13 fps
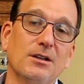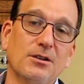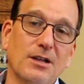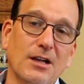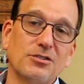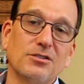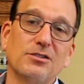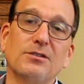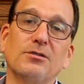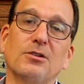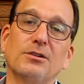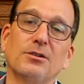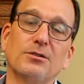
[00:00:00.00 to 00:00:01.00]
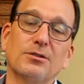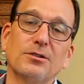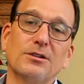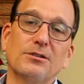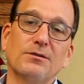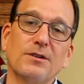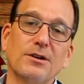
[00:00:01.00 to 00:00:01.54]
international civil law
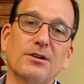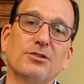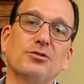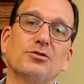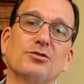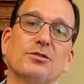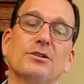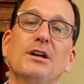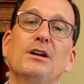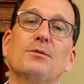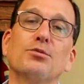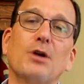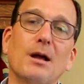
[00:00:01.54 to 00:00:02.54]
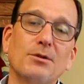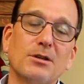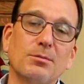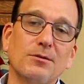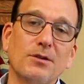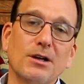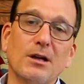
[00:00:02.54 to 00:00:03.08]
notary is very unusual, probably
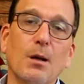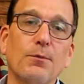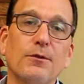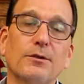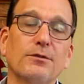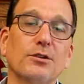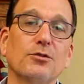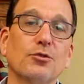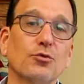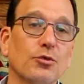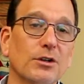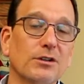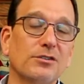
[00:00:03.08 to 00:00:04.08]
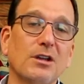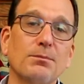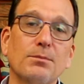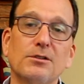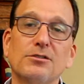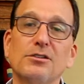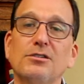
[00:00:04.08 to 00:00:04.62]
could be very helpful if you're in the real
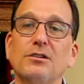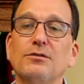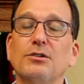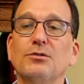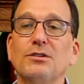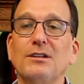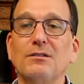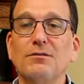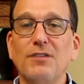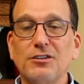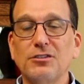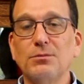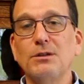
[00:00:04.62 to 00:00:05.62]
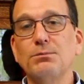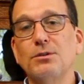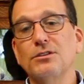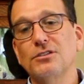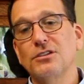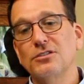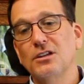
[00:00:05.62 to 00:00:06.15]
estate business, if you're in the investment
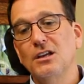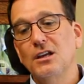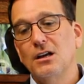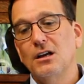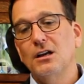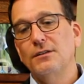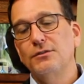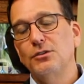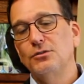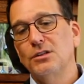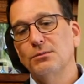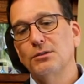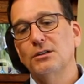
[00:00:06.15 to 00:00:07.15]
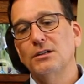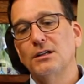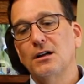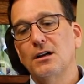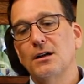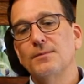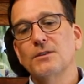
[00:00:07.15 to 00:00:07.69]
business, uh, if you
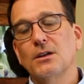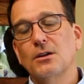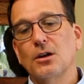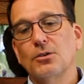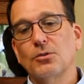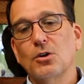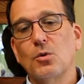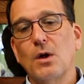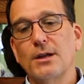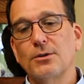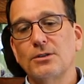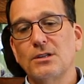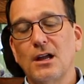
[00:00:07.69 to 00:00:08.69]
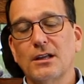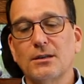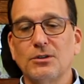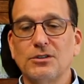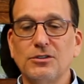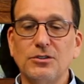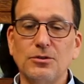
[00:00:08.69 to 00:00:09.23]
typically are, are requiring
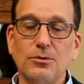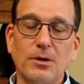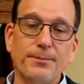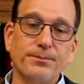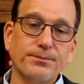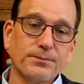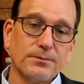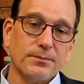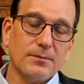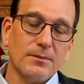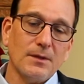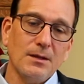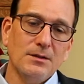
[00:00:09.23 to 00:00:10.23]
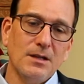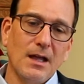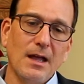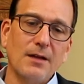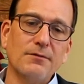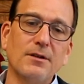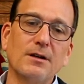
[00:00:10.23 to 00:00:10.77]
documents to, to
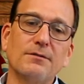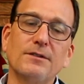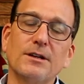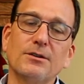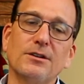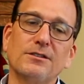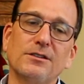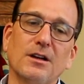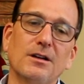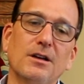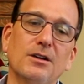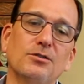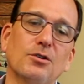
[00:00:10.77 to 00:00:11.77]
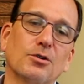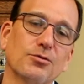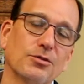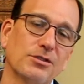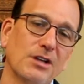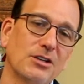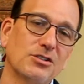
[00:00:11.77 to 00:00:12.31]
have various
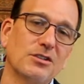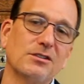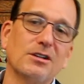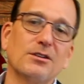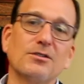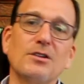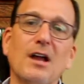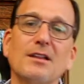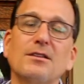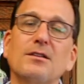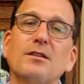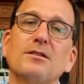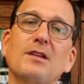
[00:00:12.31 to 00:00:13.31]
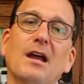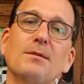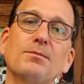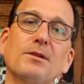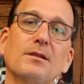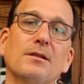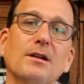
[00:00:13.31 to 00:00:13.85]
notarizations that are not the
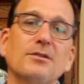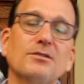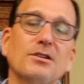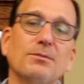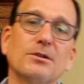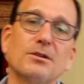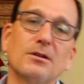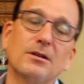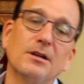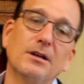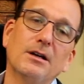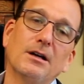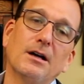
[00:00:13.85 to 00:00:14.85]
type that, that are typical